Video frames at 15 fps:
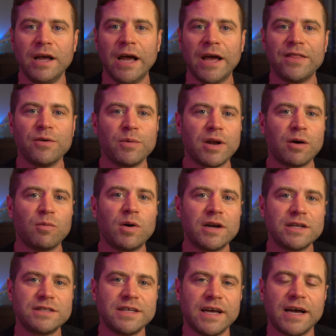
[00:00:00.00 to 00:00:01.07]
And then when I
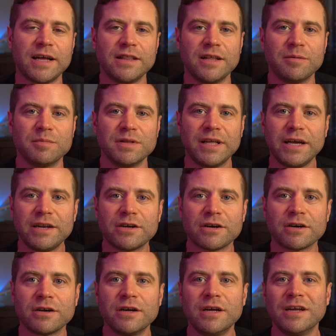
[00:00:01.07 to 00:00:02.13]
wanted to add them
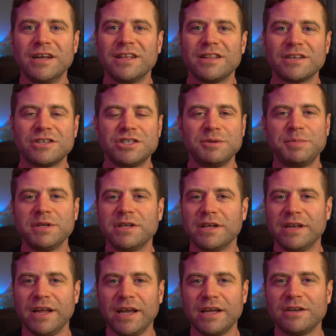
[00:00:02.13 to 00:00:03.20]
later, the shipping
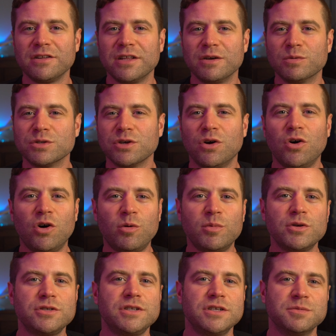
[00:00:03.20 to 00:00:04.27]
and handling was
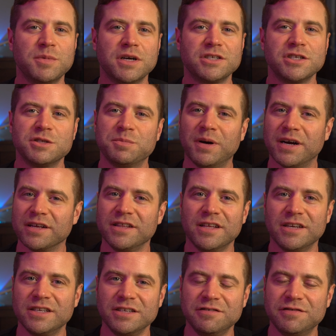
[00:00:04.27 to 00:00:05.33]
almost as much as buying the
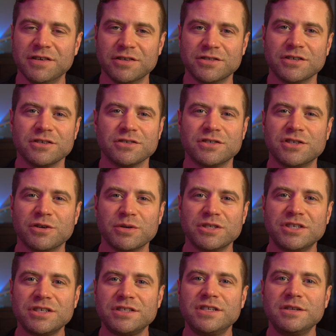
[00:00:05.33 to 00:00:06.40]
ND filters, so it
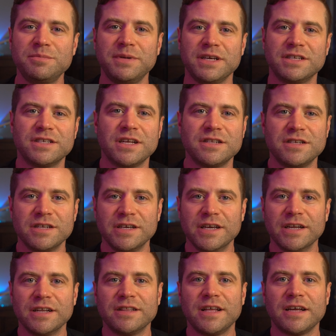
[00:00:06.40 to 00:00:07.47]
just didn't make sense to
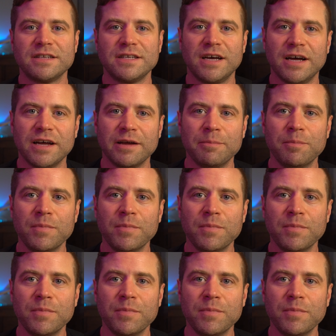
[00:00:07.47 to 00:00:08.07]
get at that time.